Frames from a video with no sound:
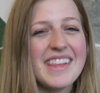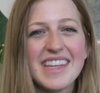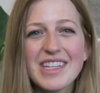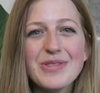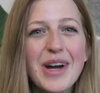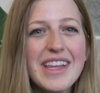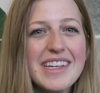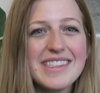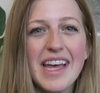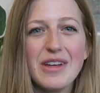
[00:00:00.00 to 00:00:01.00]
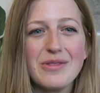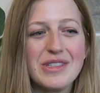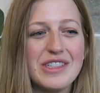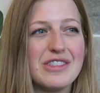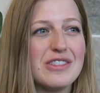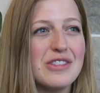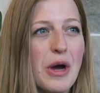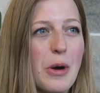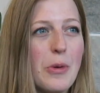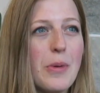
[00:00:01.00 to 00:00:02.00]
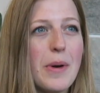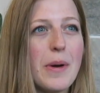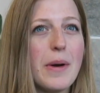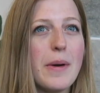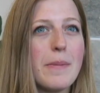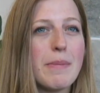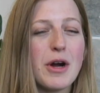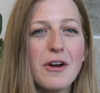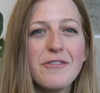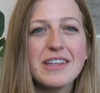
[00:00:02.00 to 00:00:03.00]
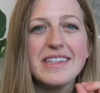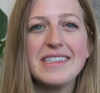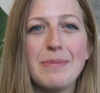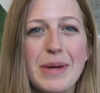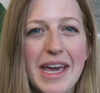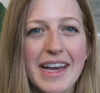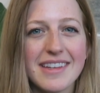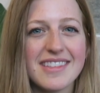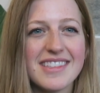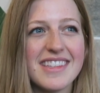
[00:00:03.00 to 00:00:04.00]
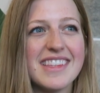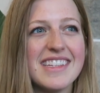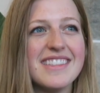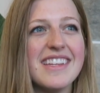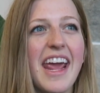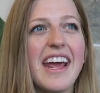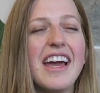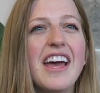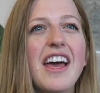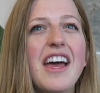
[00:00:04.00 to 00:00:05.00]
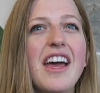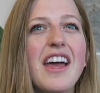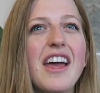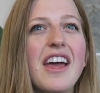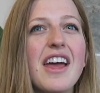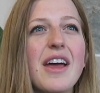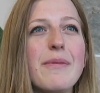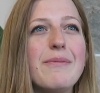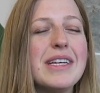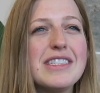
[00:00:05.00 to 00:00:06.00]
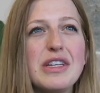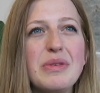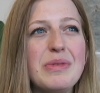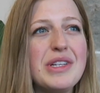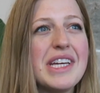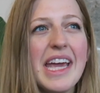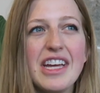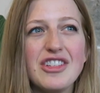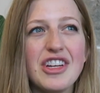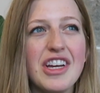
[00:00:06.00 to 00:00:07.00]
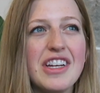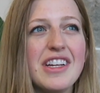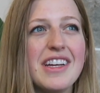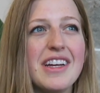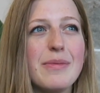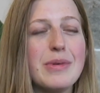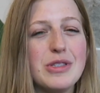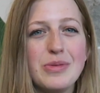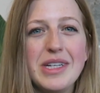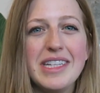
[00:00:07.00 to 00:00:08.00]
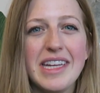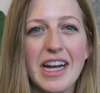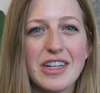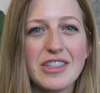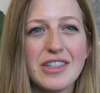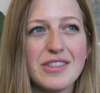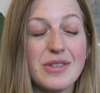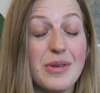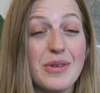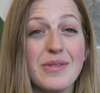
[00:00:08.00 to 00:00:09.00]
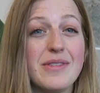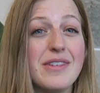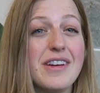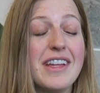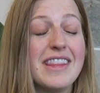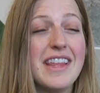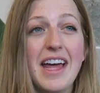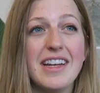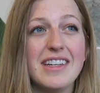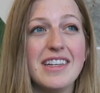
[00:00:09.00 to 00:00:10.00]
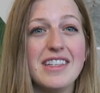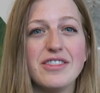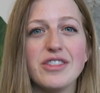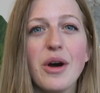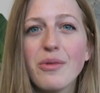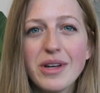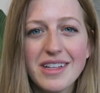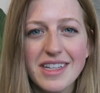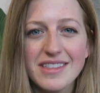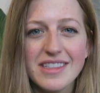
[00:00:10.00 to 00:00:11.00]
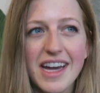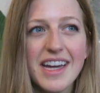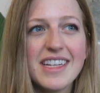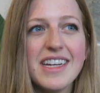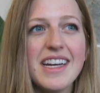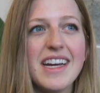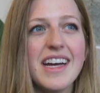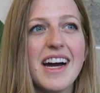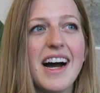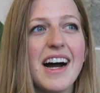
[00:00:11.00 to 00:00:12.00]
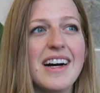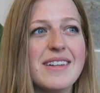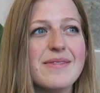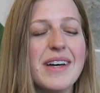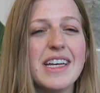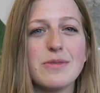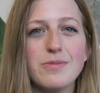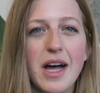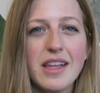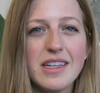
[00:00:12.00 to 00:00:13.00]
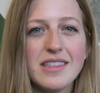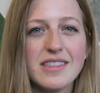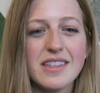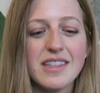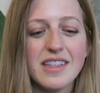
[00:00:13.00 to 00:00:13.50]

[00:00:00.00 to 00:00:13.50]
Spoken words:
that's why like Sally Rooney is so perfectly depicts this like miscommunication between characters that is so realistic, as well as